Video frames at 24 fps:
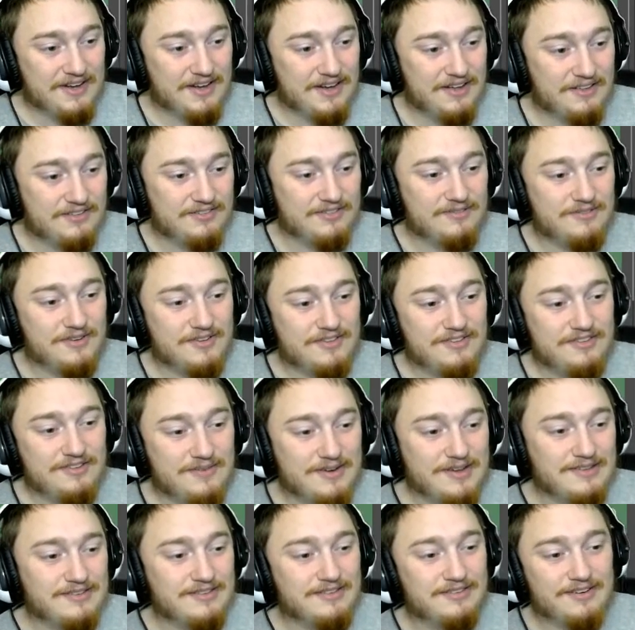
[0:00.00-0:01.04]
So once you
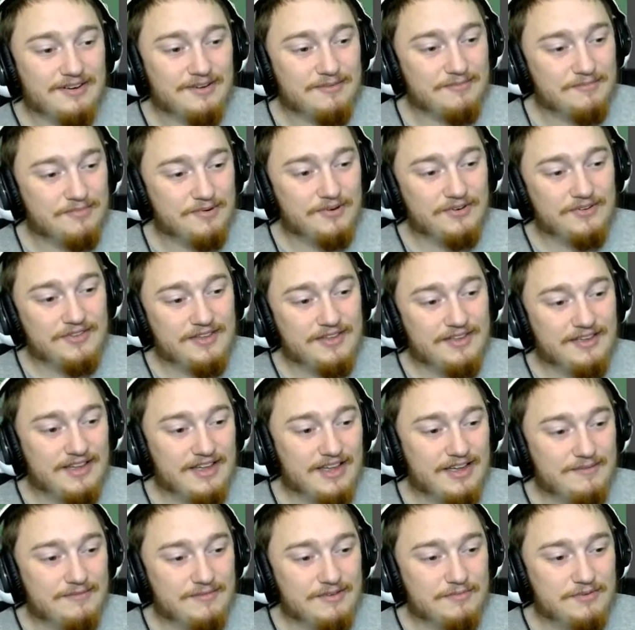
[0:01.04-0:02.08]
reach a certain point in the
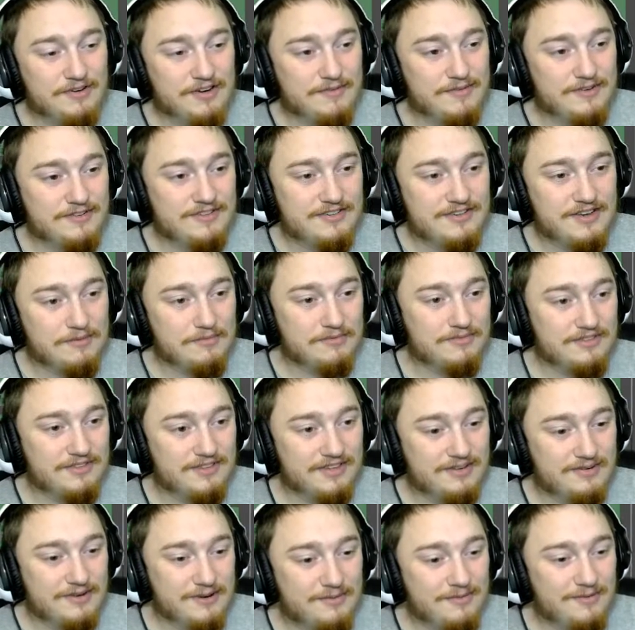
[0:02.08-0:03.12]
game, you pretty much double
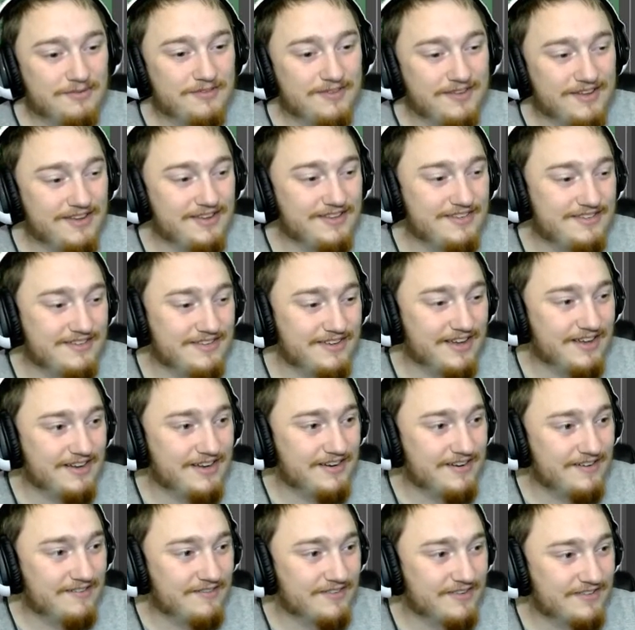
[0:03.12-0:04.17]
the number of E's you get
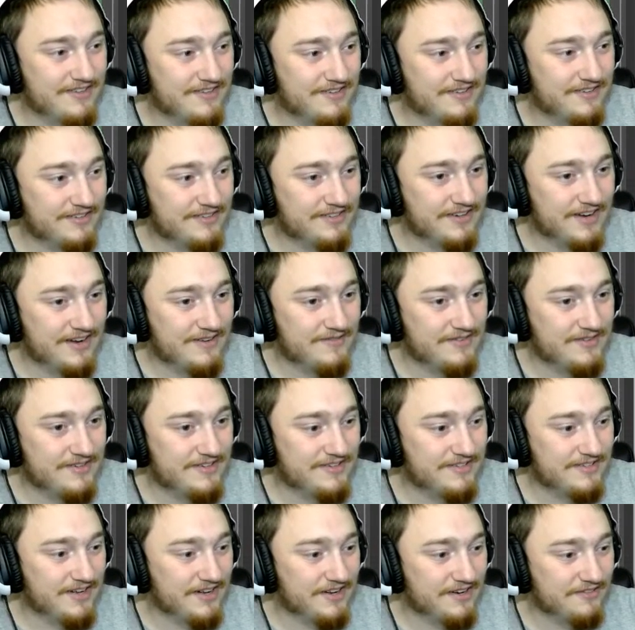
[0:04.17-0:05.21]
every single time, which
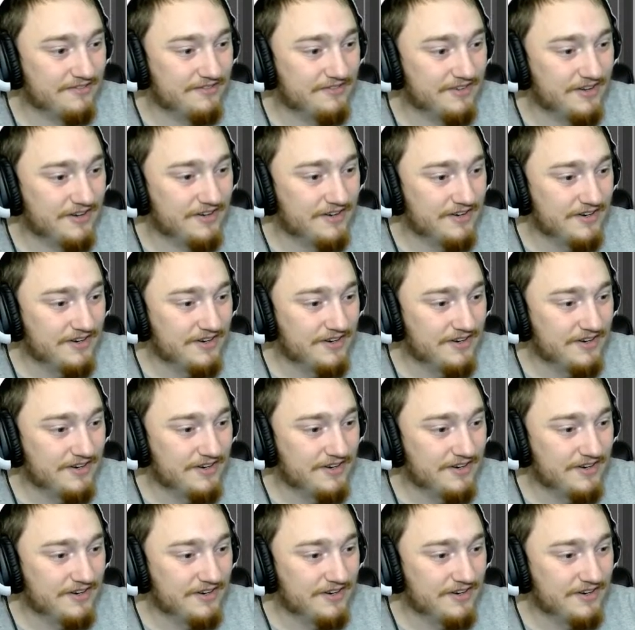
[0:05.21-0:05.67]
is kind of fun.